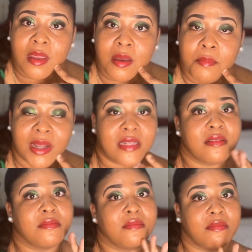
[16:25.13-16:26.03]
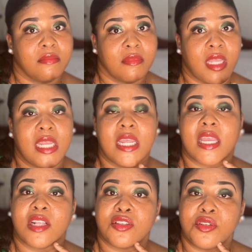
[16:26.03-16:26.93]
But he didn't
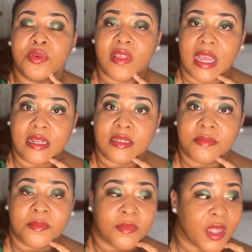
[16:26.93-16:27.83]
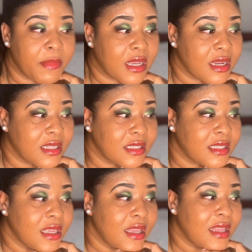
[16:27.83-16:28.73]
get to do that because
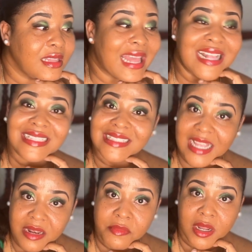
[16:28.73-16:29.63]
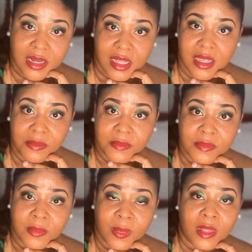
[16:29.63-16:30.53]
that same Monday,
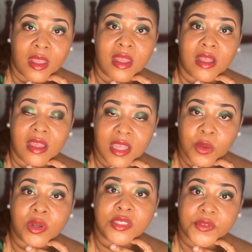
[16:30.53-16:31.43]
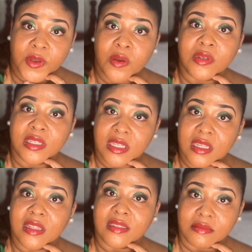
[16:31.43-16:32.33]
he was found
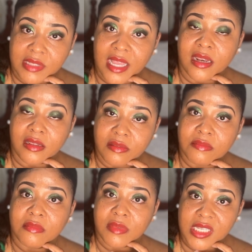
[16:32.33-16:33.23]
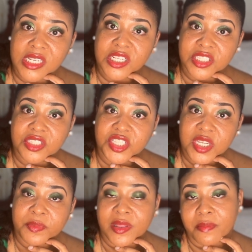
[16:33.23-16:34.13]
dead in his
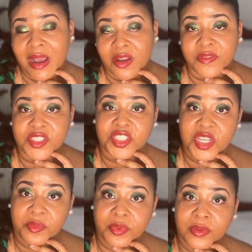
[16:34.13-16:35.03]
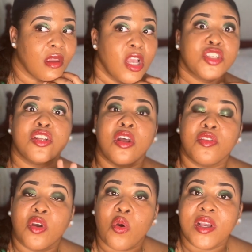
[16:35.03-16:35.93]
Jeep, in the back of his Jeep. So now the
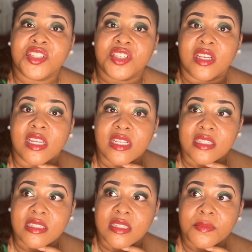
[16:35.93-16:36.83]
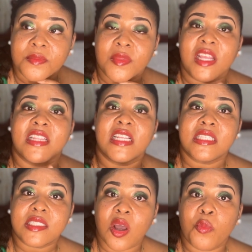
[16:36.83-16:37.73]
question is, did
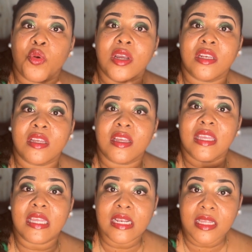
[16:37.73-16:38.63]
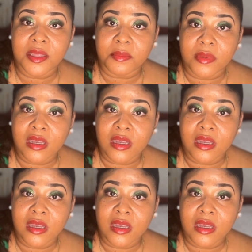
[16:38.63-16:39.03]
someone kill him?